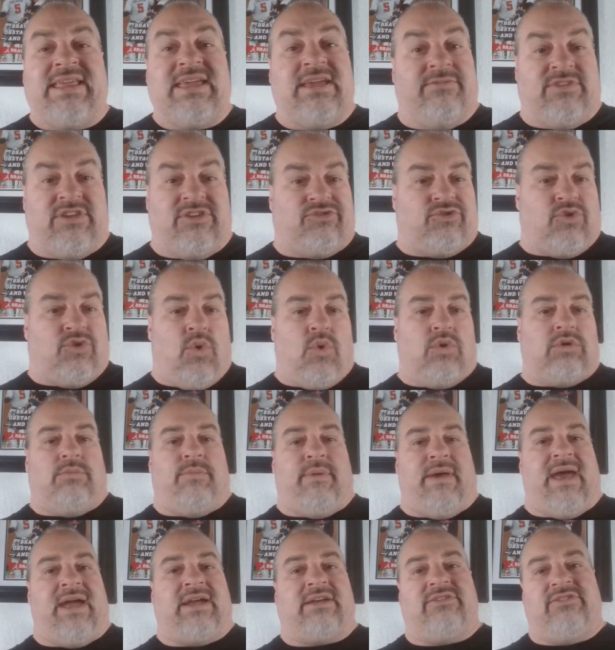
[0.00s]
of these
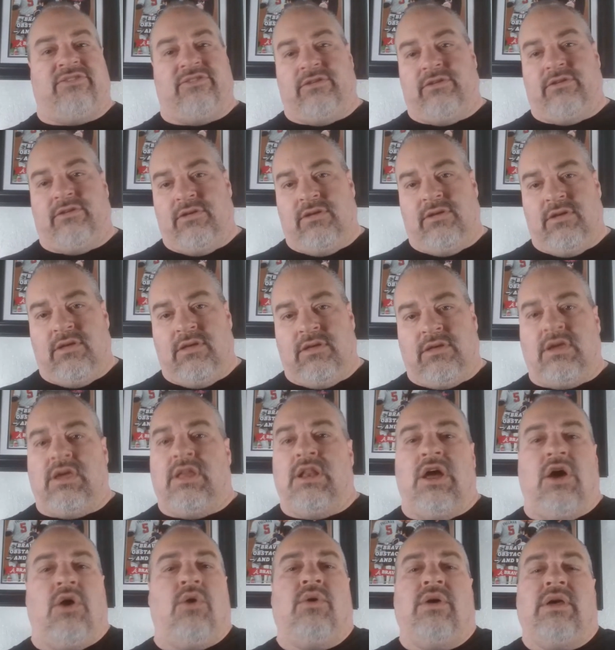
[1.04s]
quarterbacks.
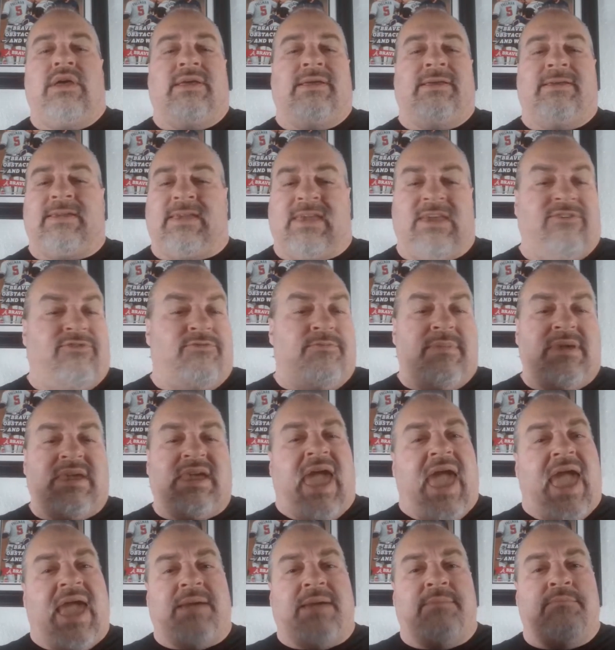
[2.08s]
Give me
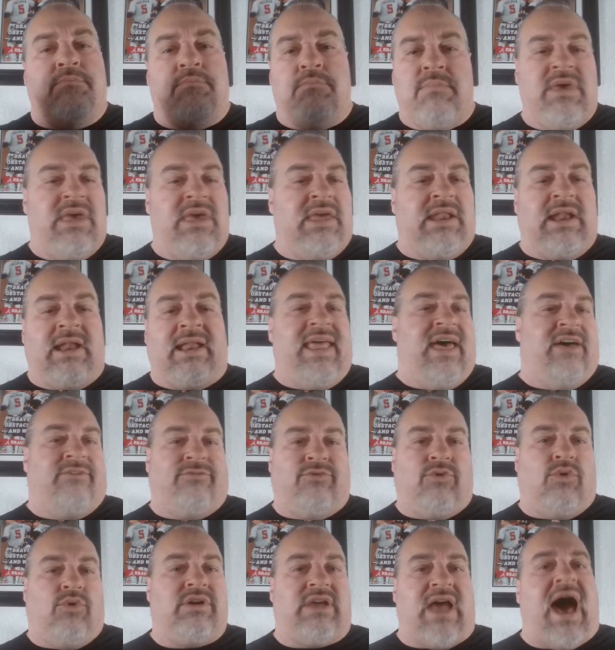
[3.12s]
a
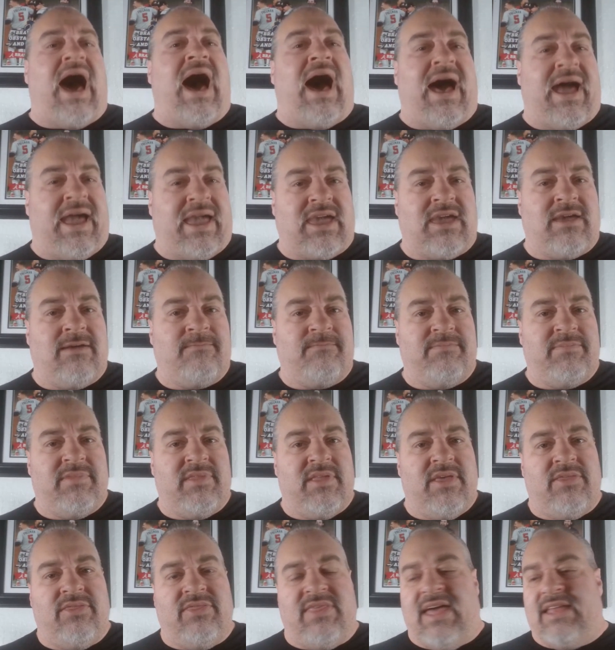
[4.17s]
mid-level guy
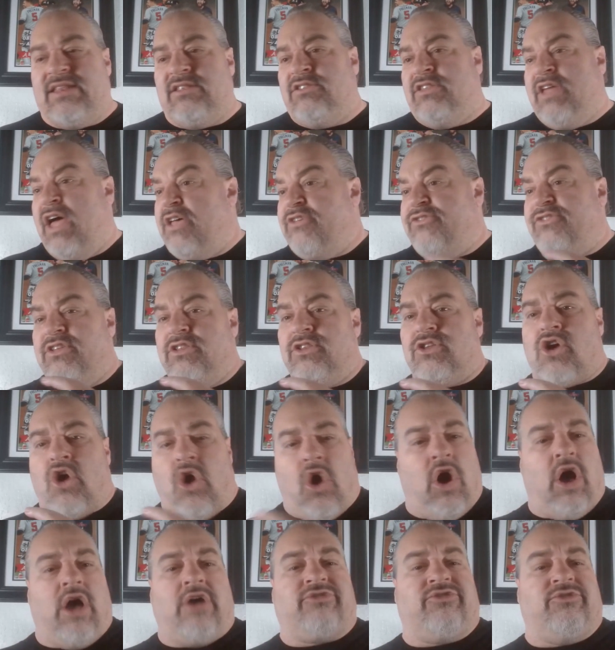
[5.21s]
that doesn't
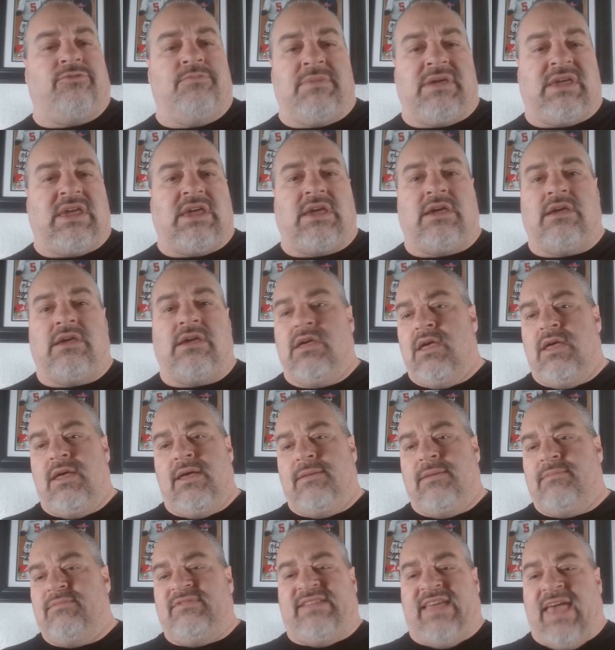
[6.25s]
cost me
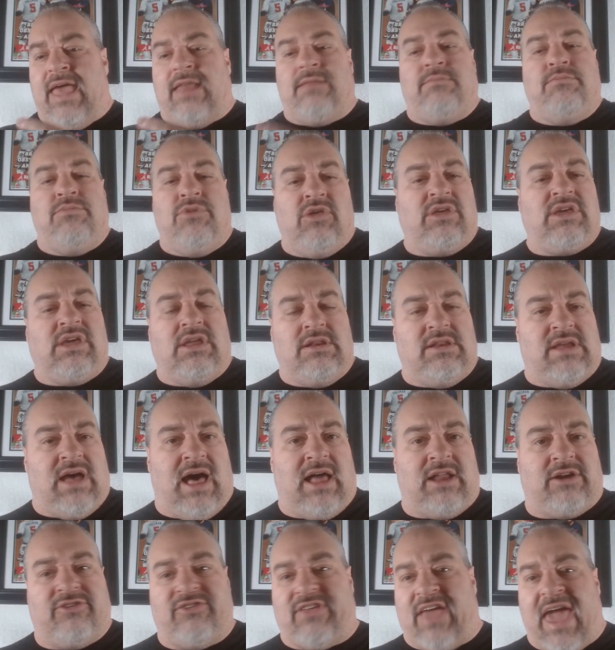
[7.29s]
$10 million,
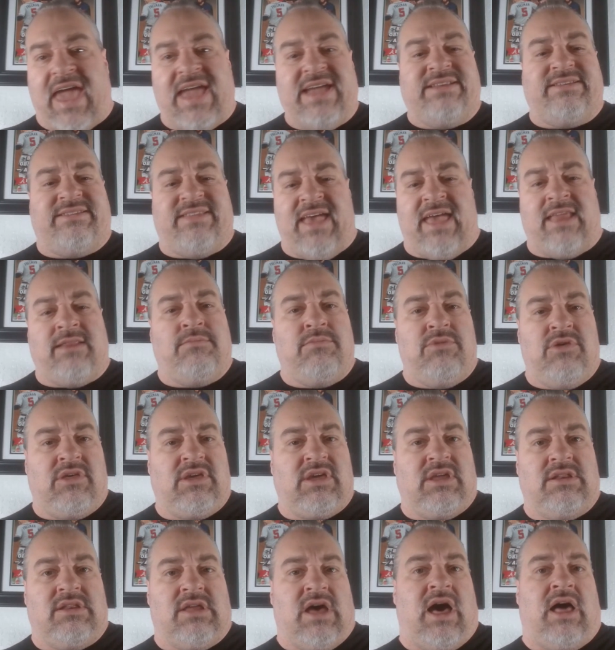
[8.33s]
$8, $10
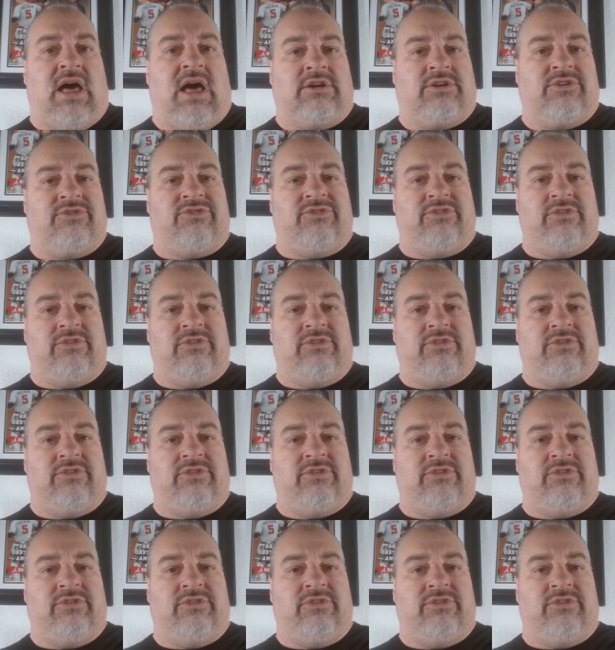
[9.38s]
million,